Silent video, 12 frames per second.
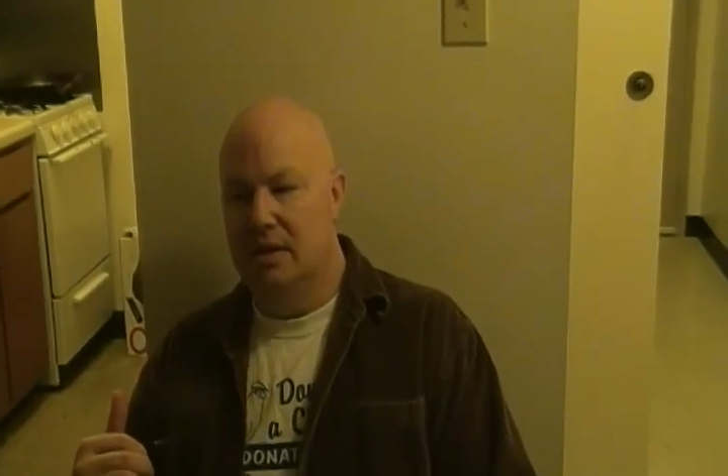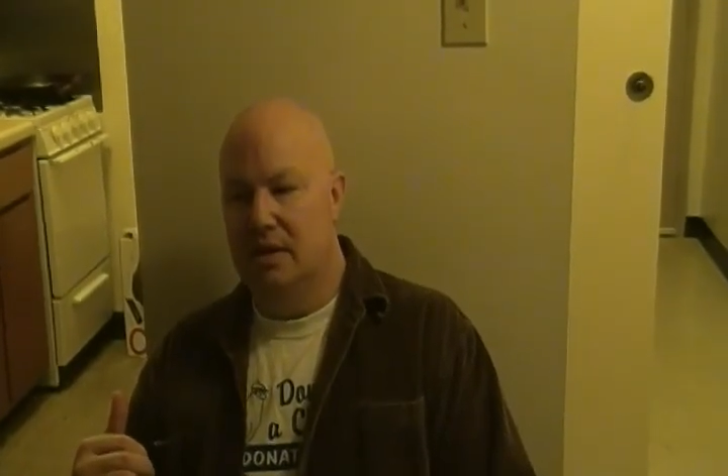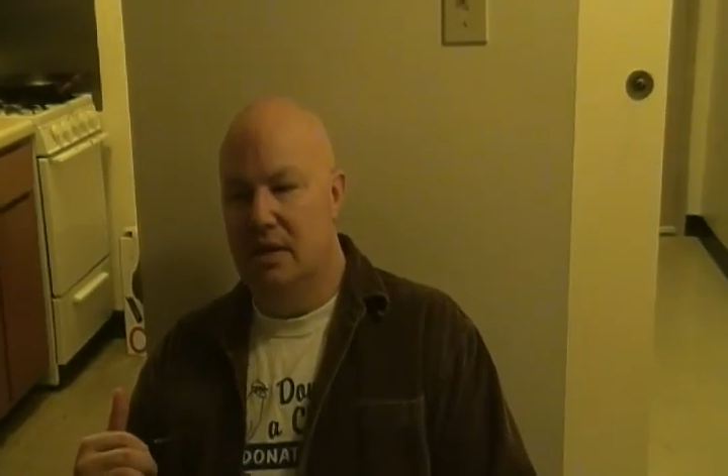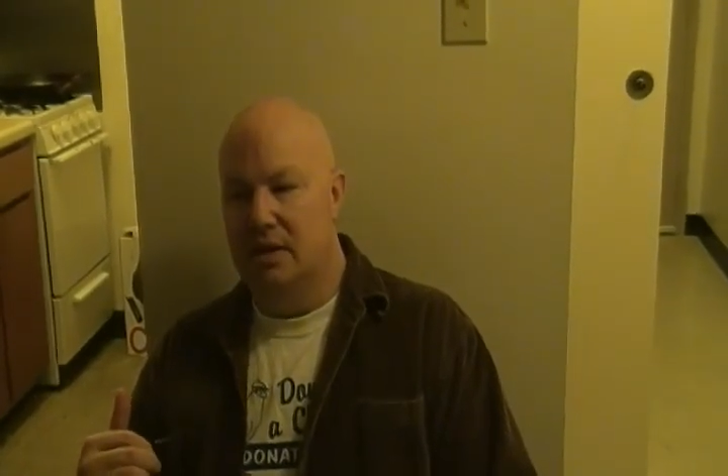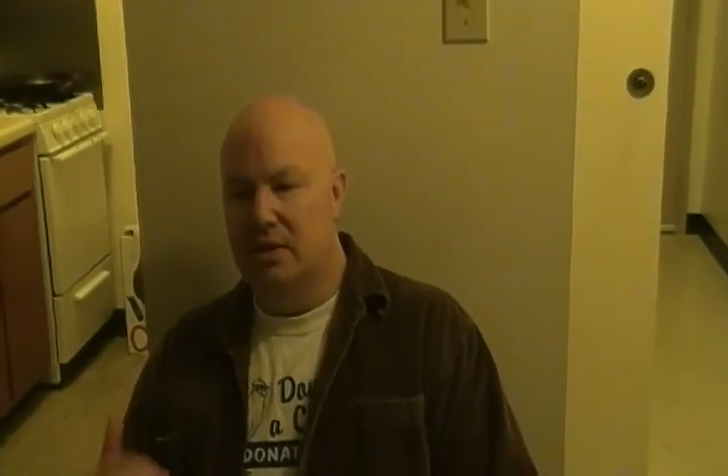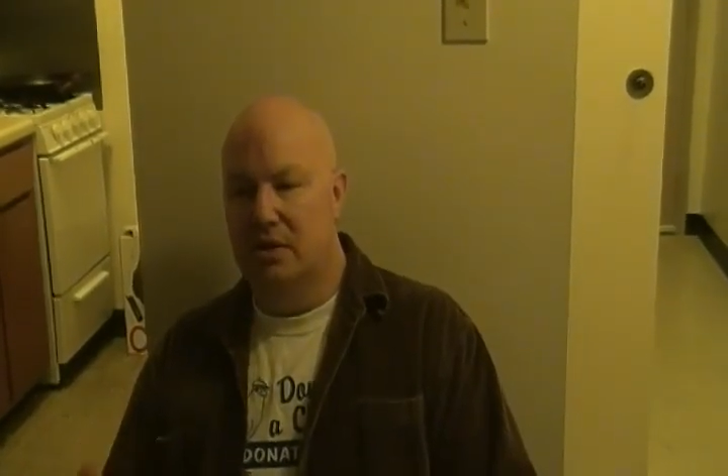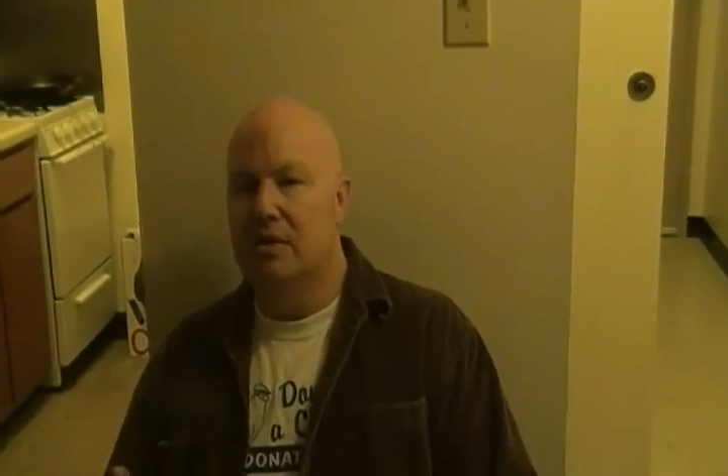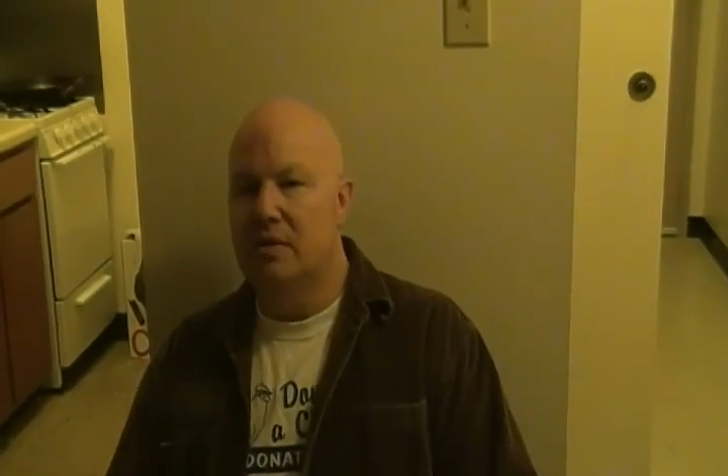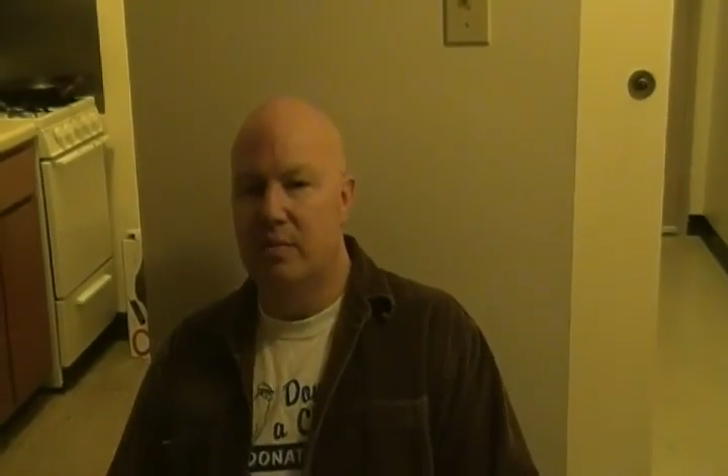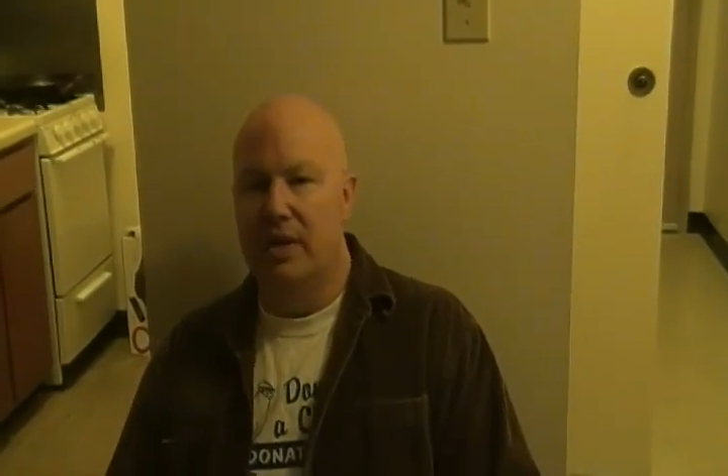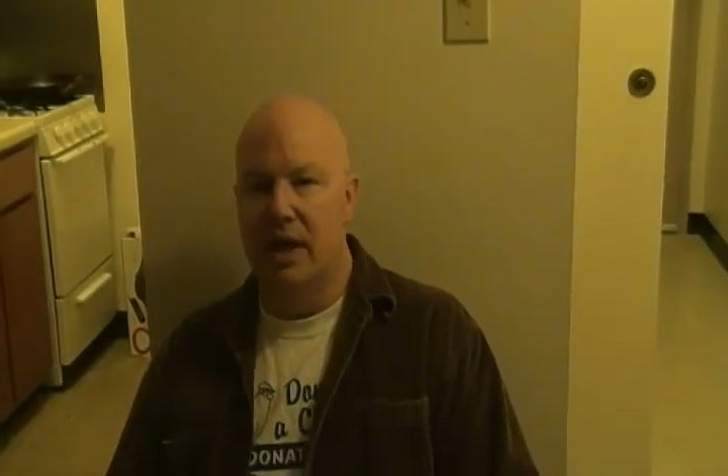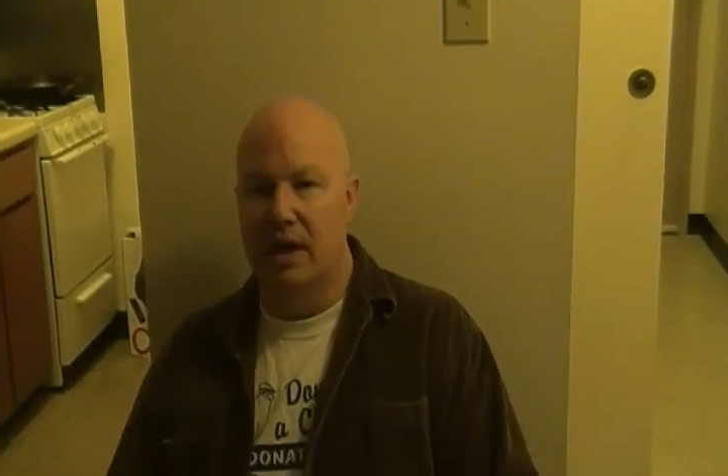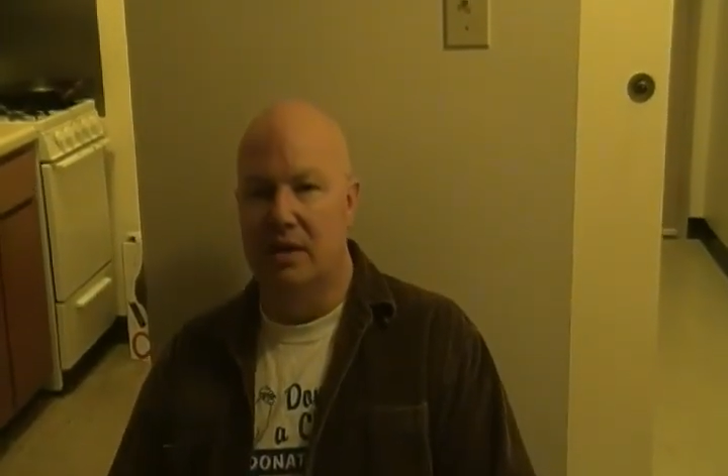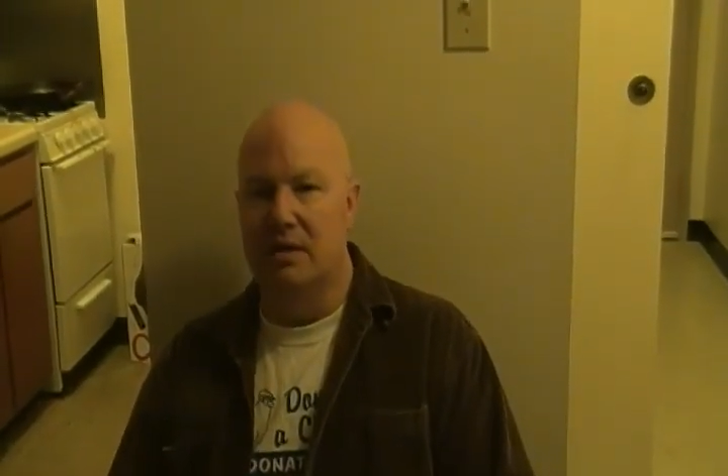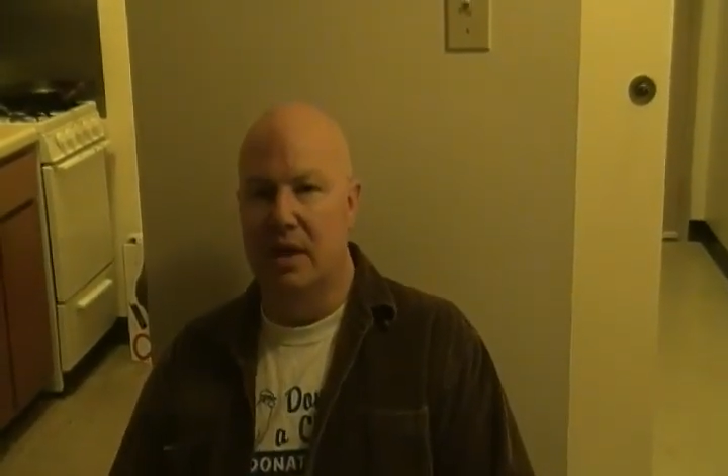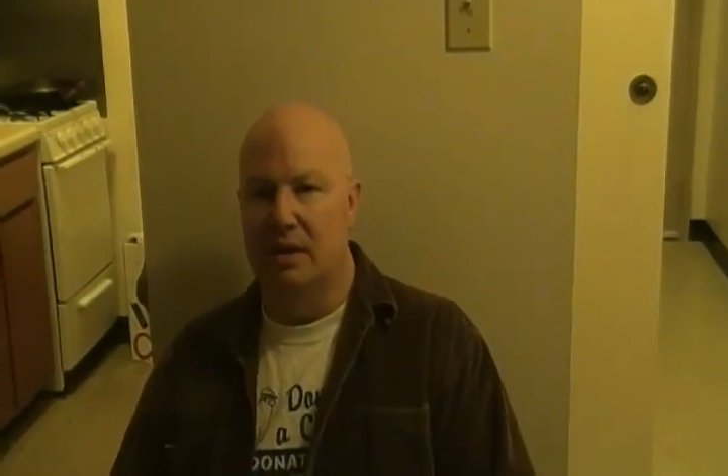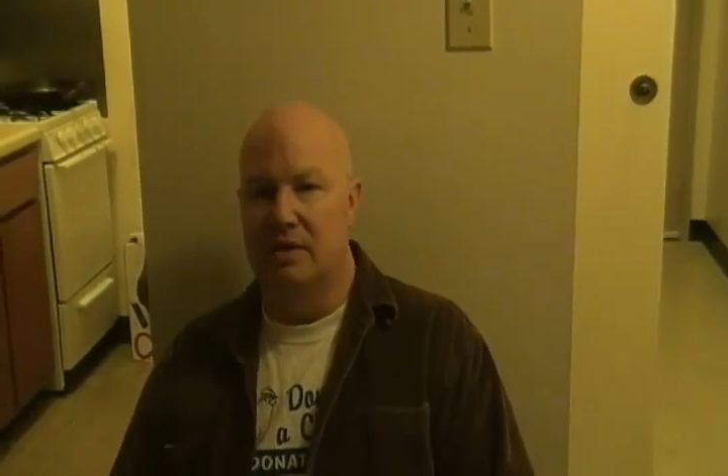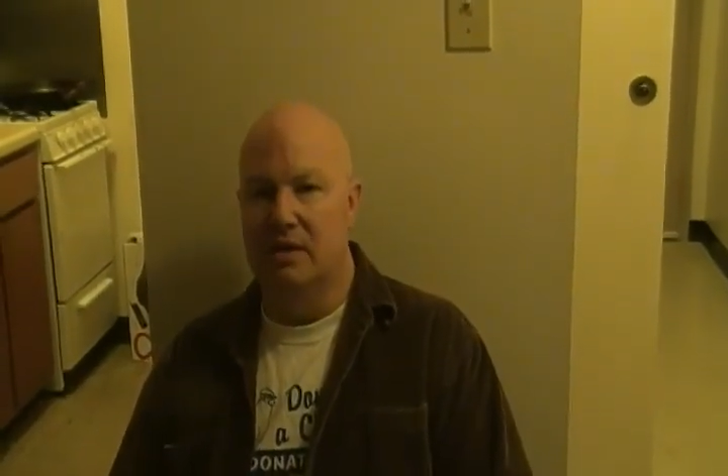it shouldn't be
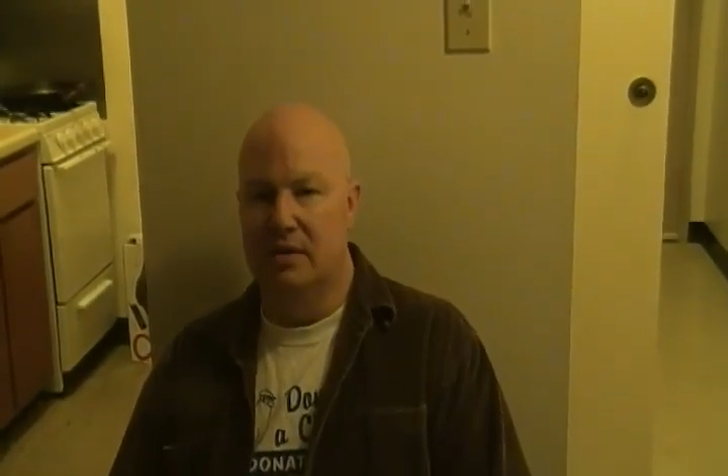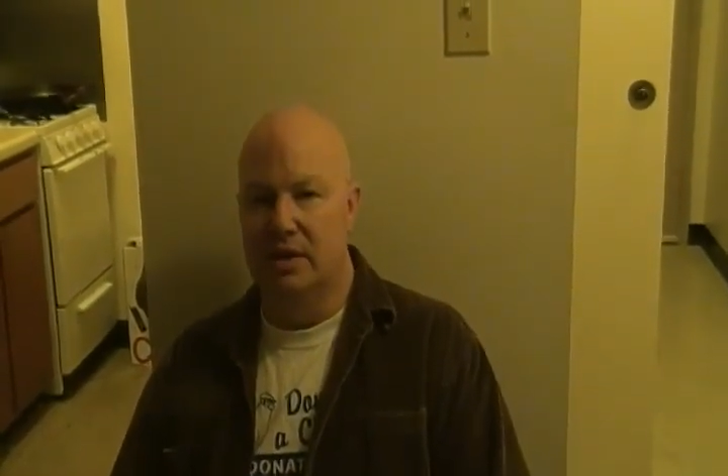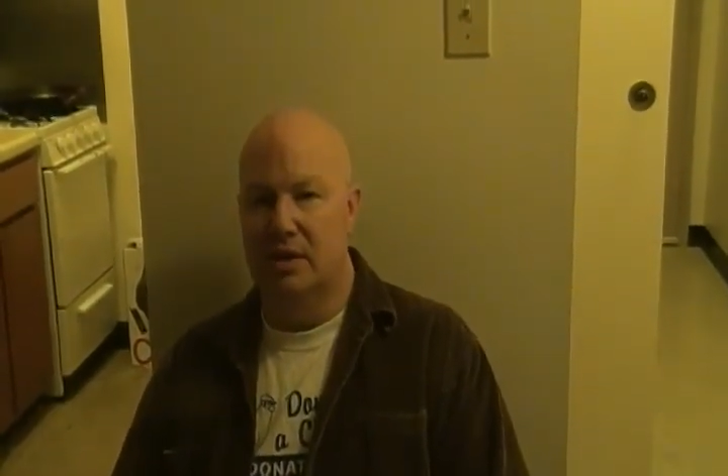held onto.